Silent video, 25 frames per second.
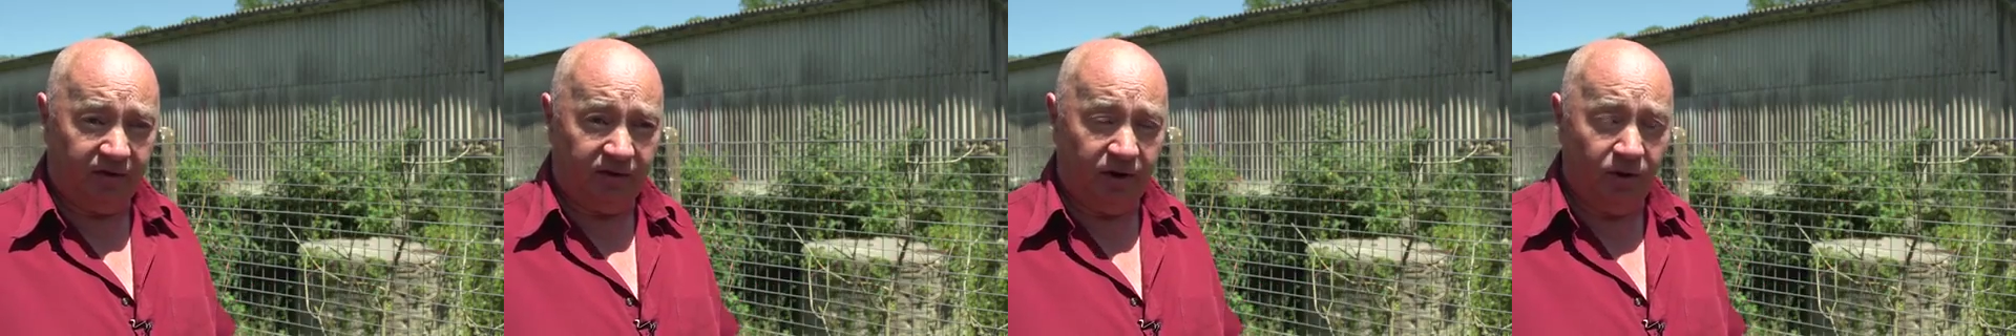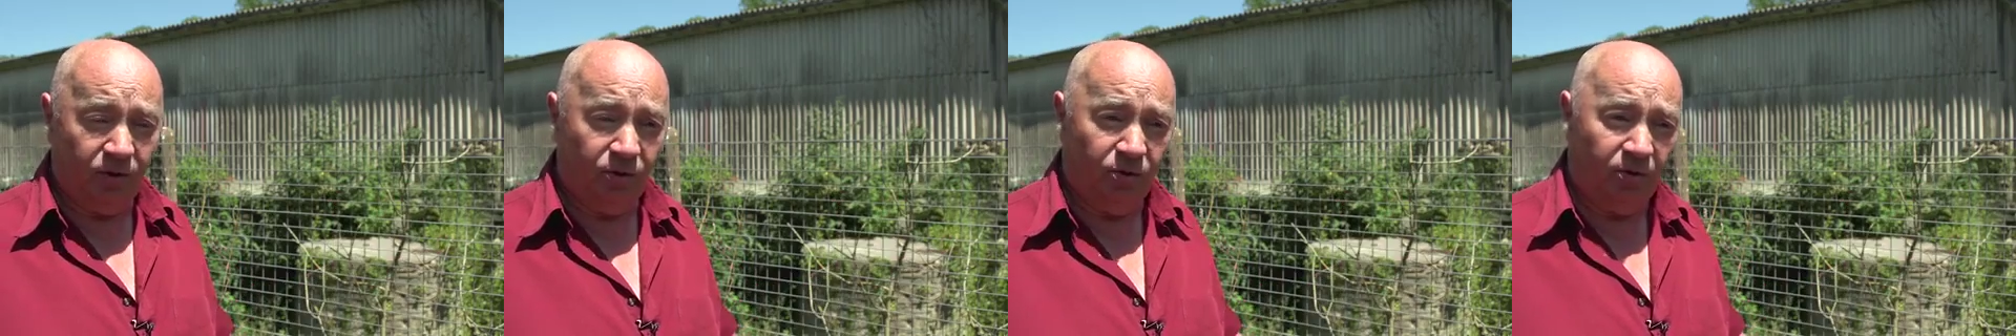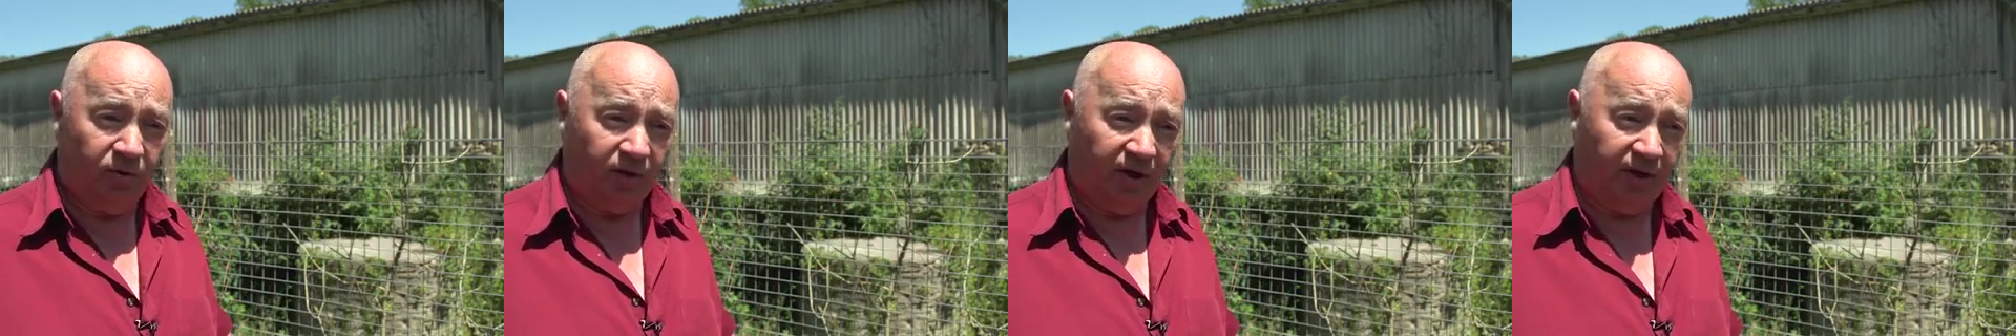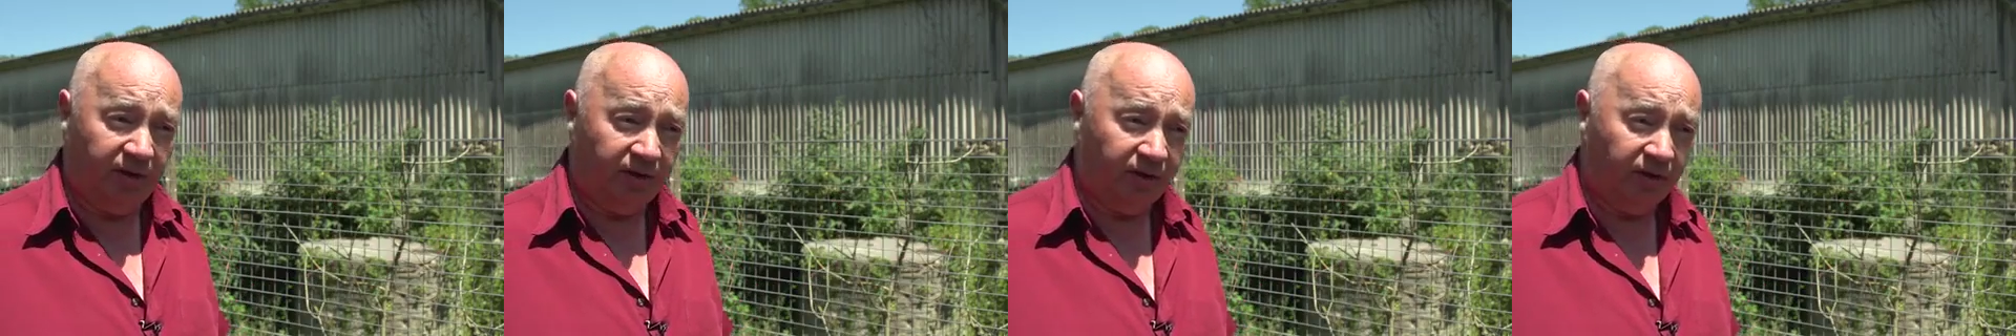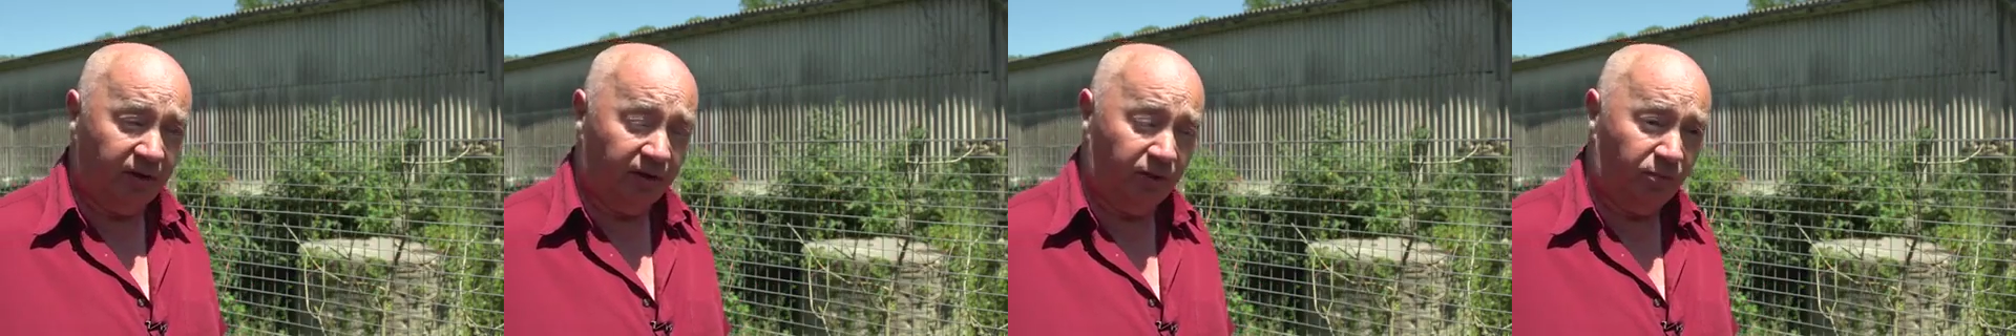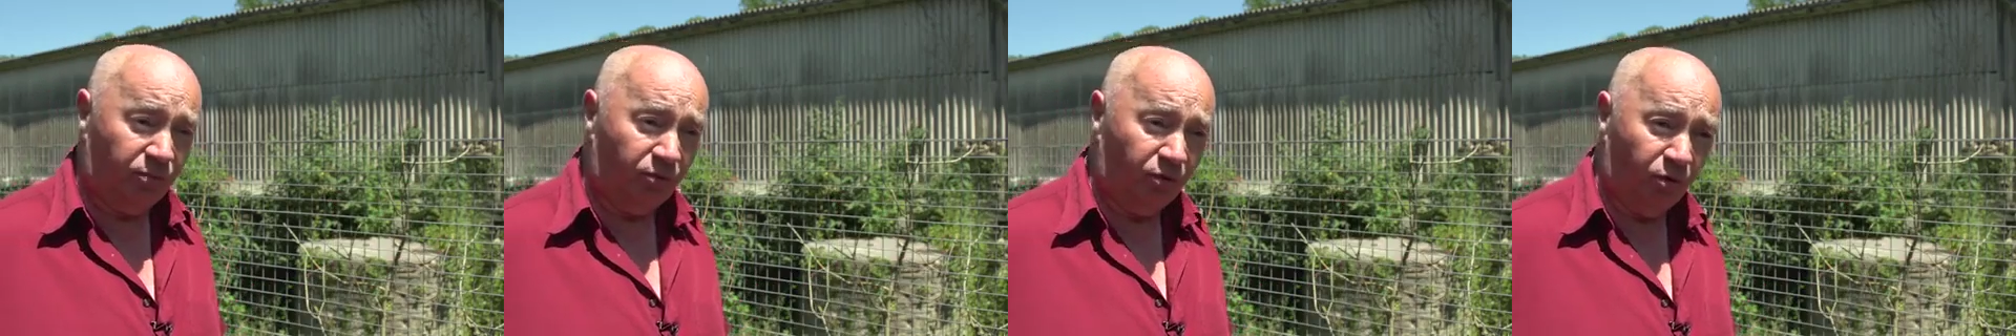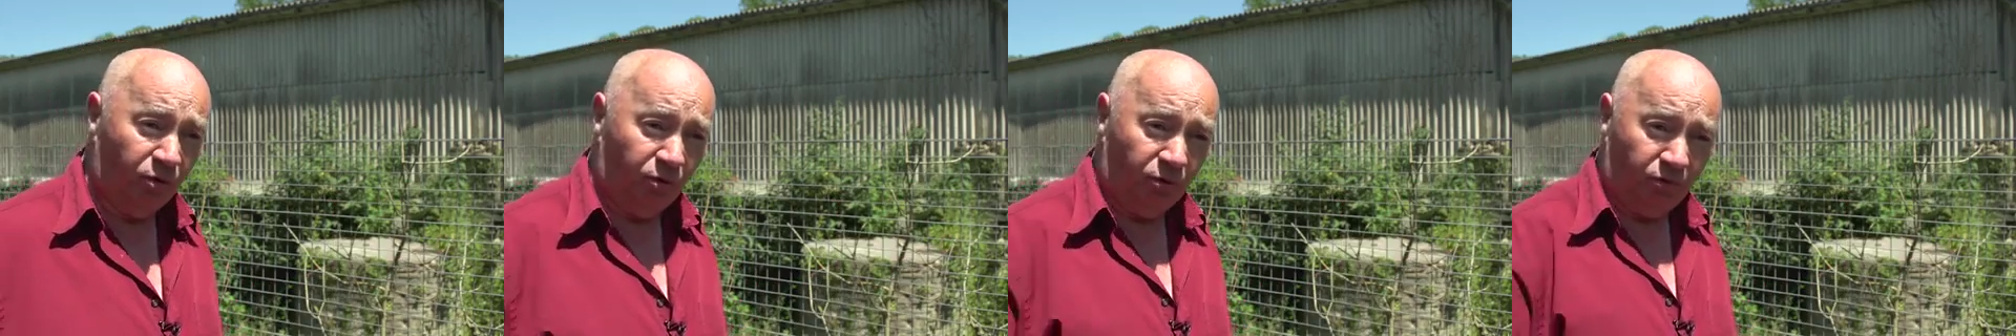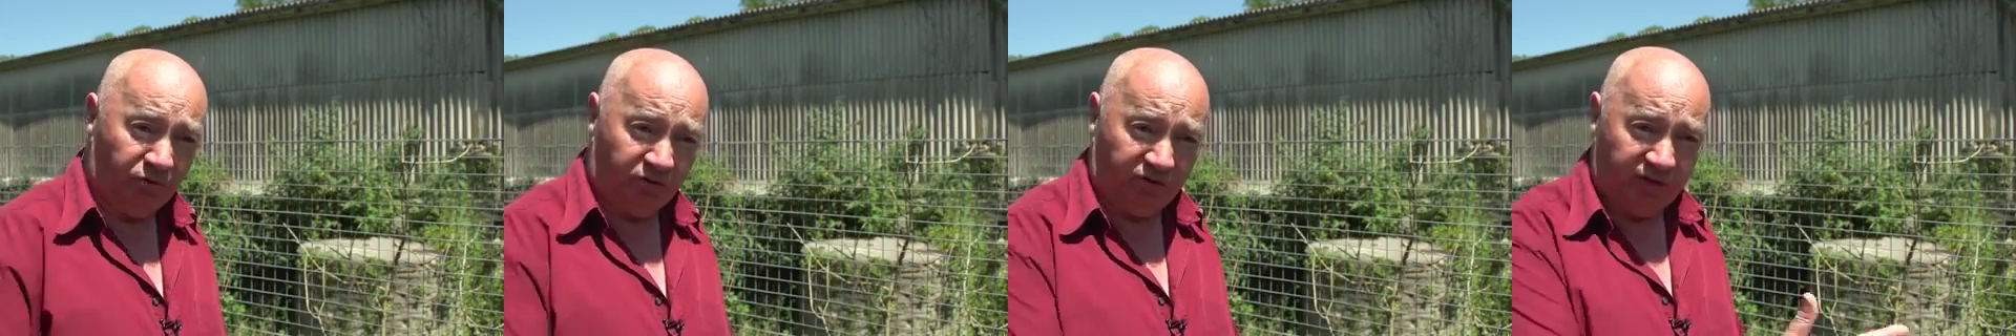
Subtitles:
go in the raw